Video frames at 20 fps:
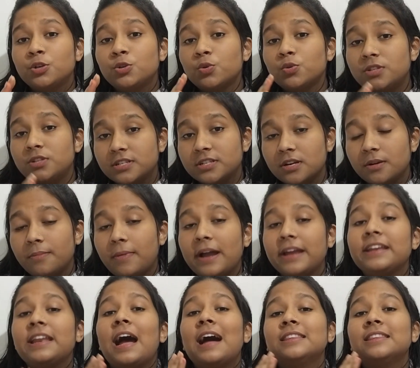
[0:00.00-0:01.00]
to
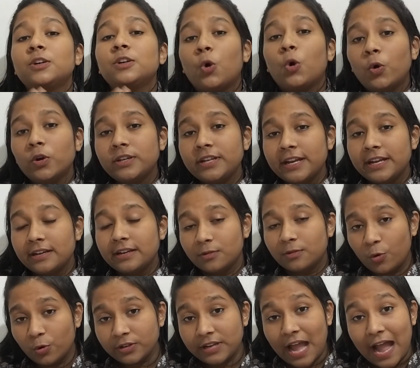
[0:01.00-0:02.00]
determine and the court
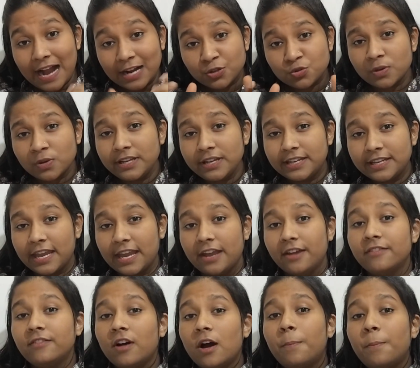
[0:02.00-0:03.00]
actually
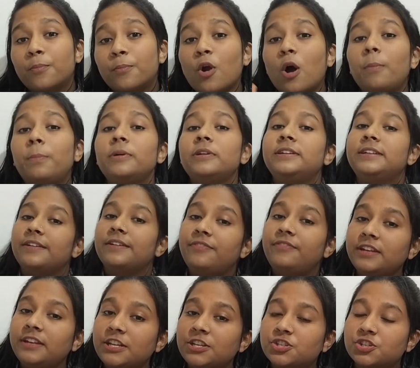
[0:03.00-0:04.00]
gave a proper
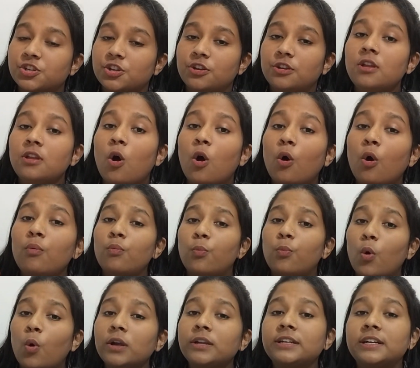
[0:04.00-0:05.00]
definition of
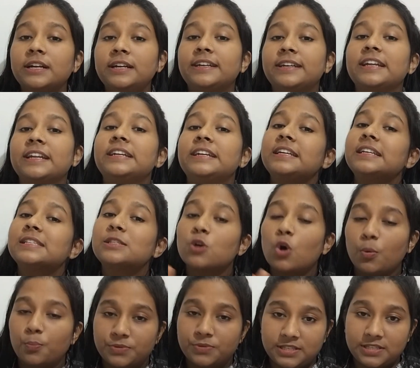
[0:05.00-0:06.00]
what content is
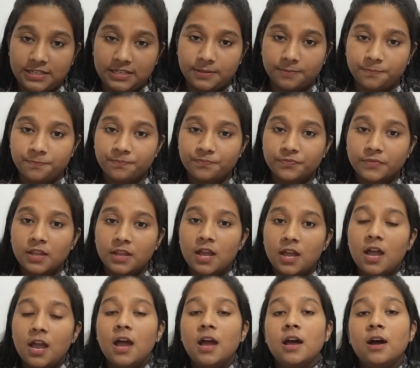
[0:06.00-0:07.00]
obscene.
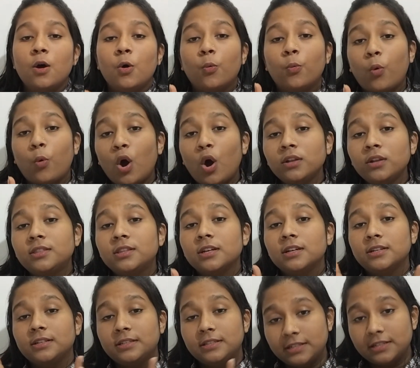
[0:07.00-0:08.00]
What
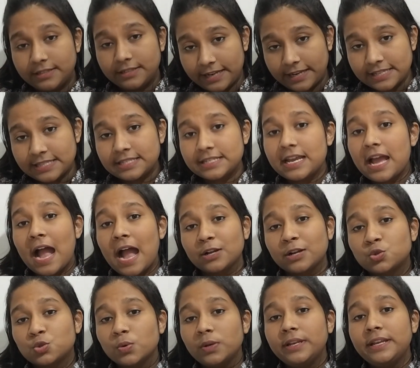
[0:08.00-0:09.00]
the test
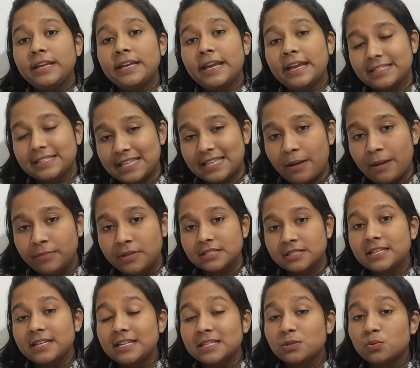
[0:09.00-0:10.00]
actually examines
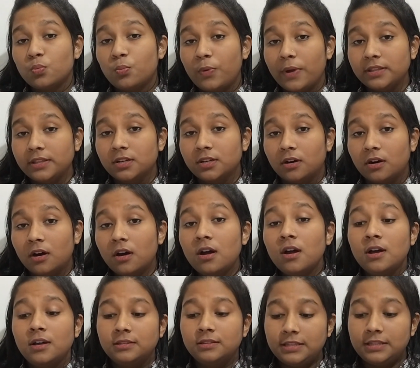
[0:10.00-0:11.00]
is whether
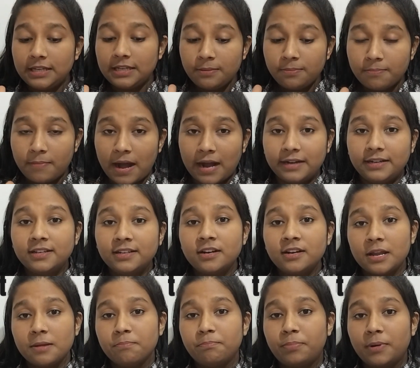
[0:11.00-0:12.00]
the matter
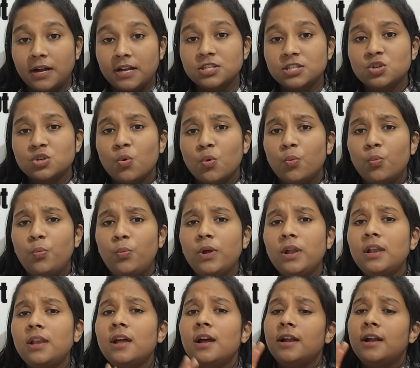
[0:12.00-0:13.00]
impunged
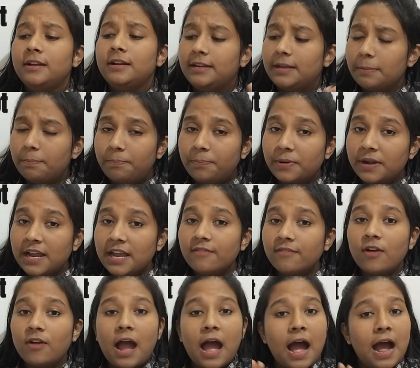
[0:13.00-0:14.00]
will deprave
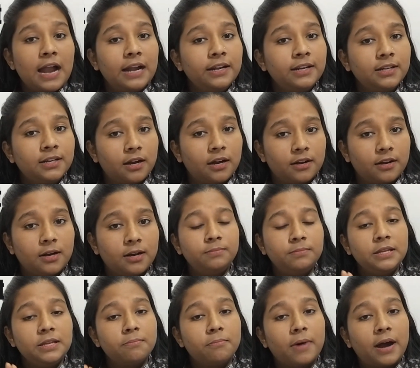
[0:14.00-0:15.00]
and corrupt
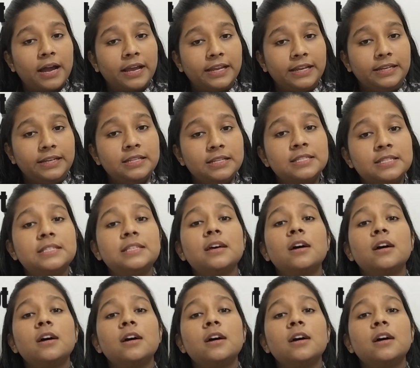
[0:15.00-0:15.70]
the minds